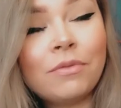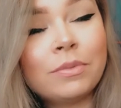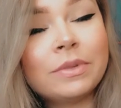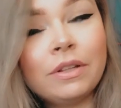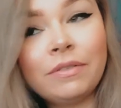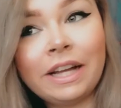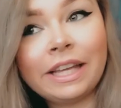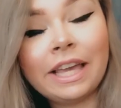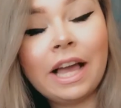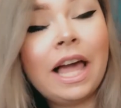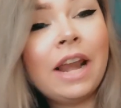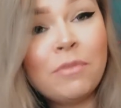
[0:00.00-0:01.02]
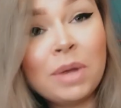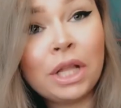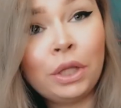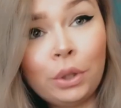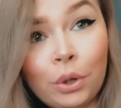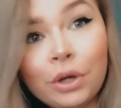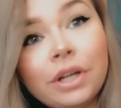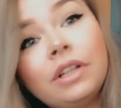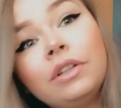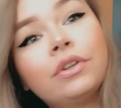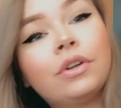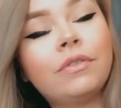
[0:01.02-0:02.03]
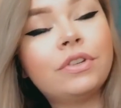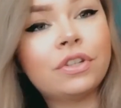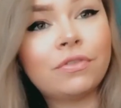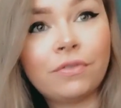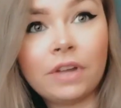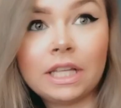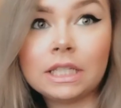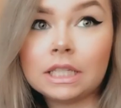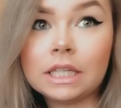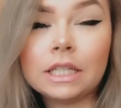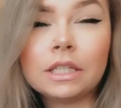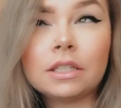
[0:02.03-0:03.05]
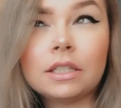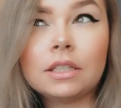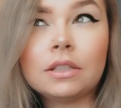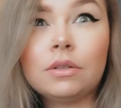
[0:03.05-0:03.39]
I'm from Slovakia and I've been a loyal Eurovision fan since